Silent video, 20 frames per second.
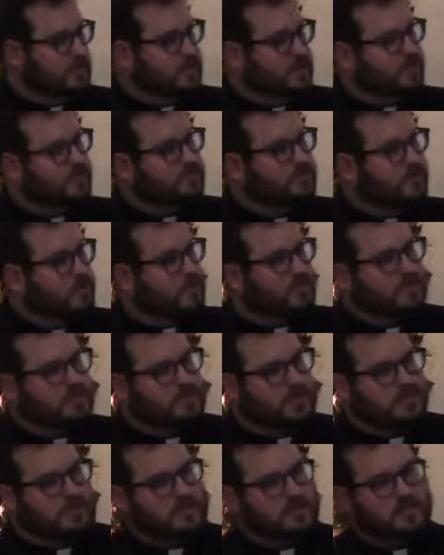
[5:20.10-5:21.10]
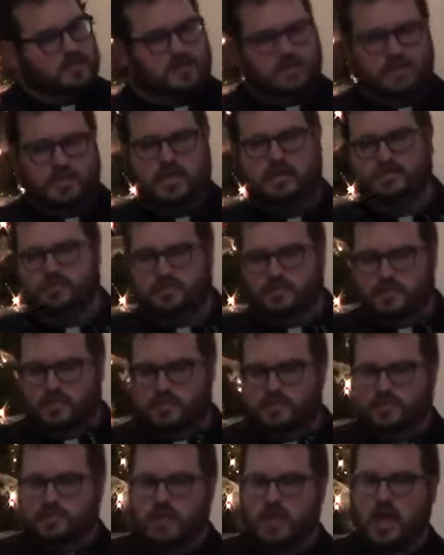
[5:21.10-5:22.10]
the Pharisees and the
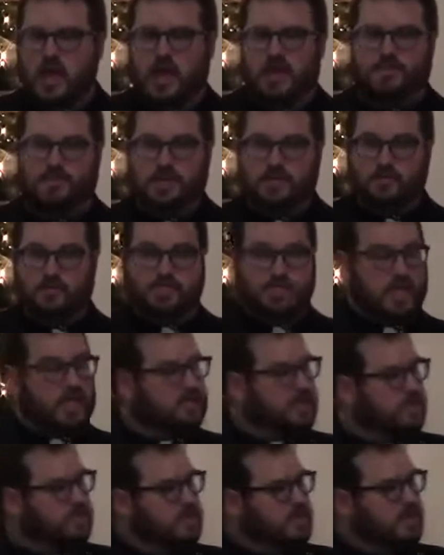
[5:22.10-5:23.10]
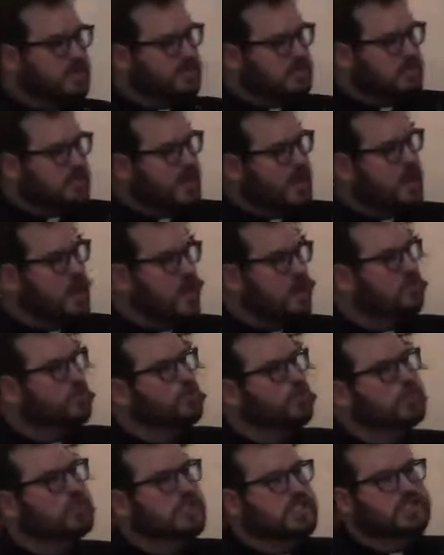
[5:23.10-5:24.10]
Sadducees. And they reject it because they are
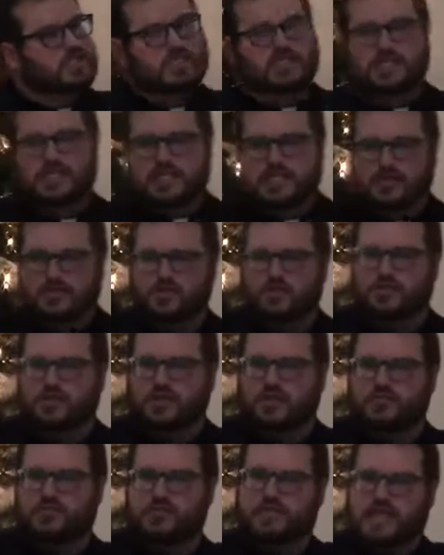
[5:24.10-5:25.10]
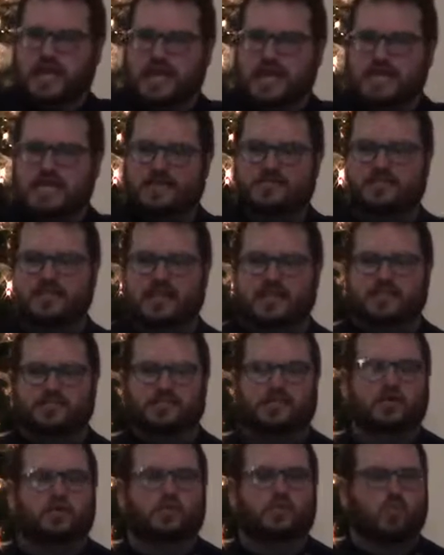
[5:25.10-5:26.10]
the religious leaders of the day and they
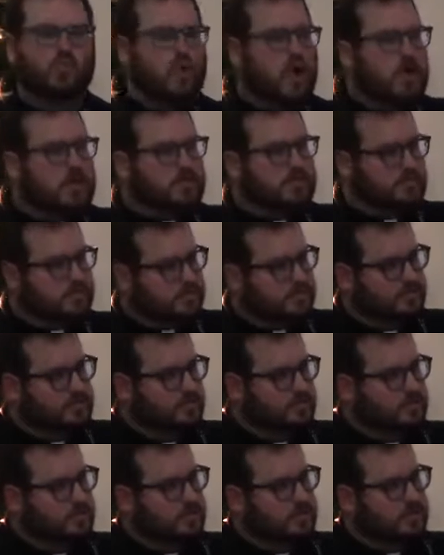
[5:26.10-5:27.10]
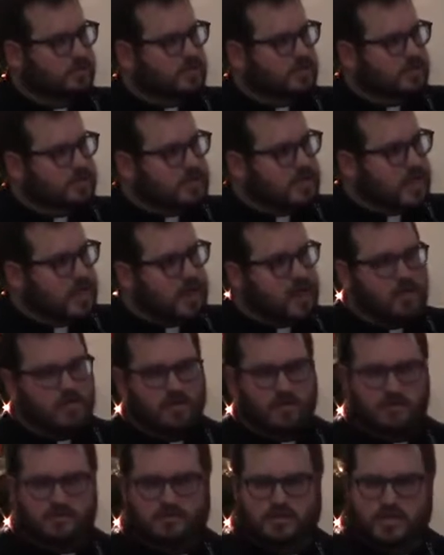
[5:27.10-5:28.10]
don't want the
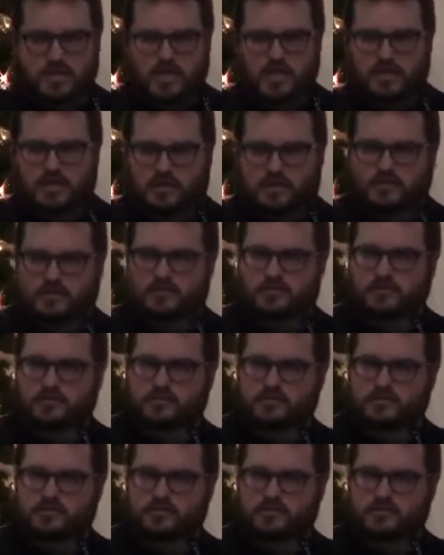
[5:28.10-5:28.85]
era to end.